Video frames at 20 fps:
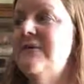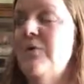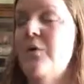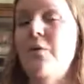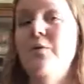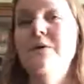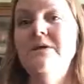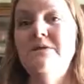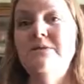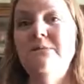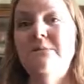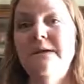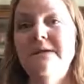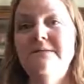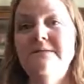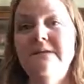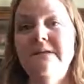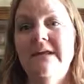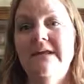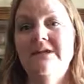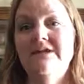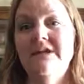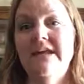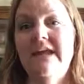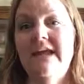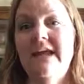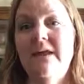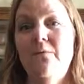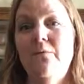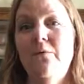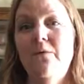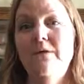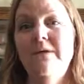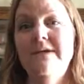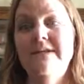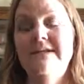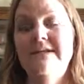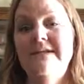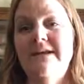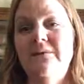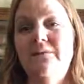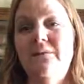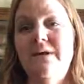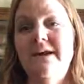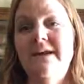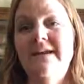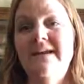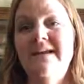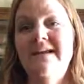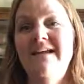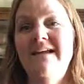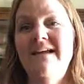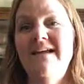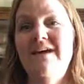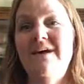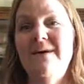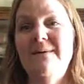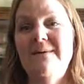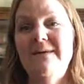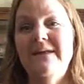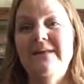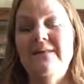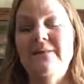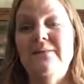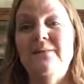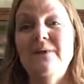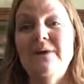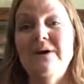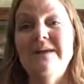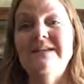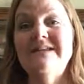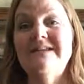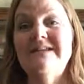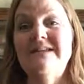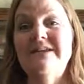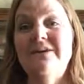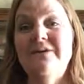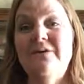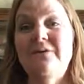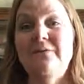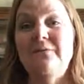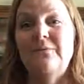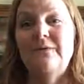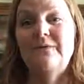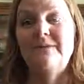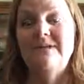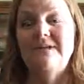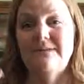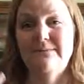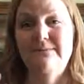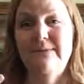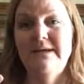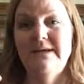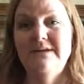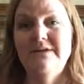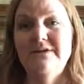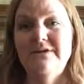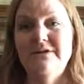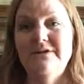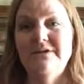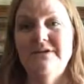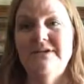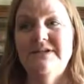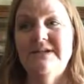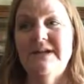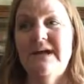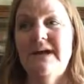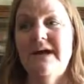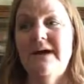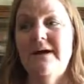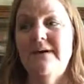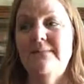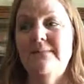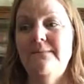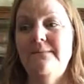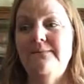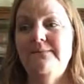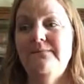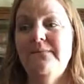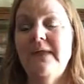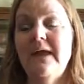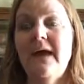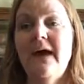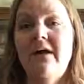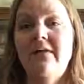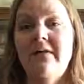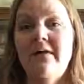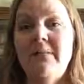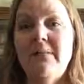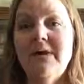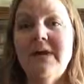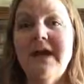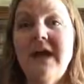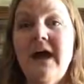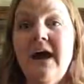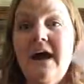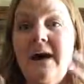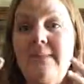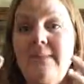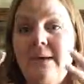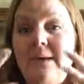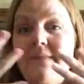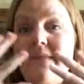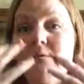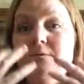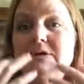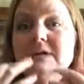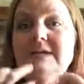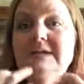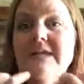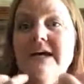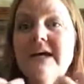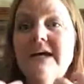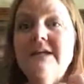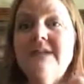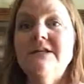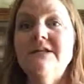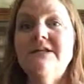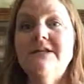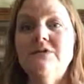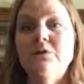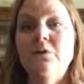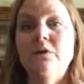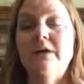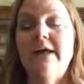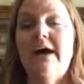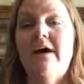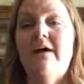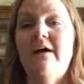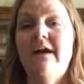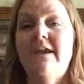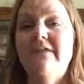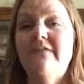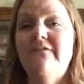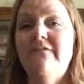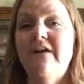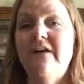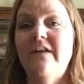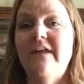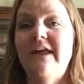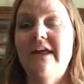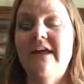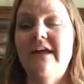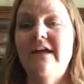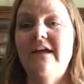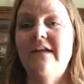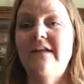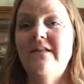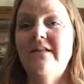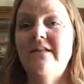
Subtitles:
always reminds me, like J.K. Rowling said when in the books, you know, with the Dementors, how they would come and they would suck the soul out, and it felt like